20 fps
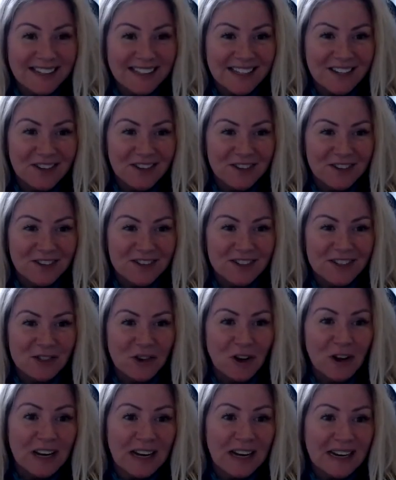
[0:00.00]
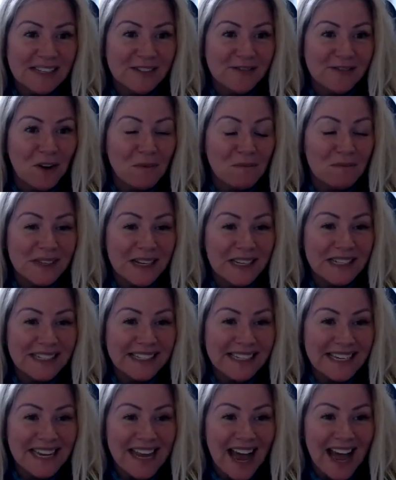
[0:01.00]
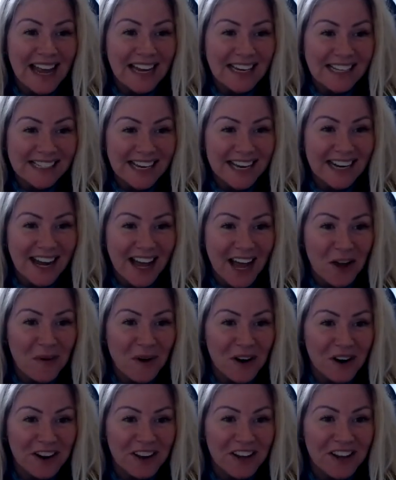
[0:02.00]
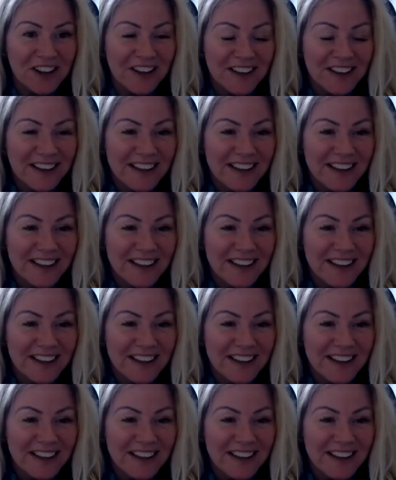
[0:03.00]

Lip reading: who's joining us from Dundee. Hi Sarah, how are you?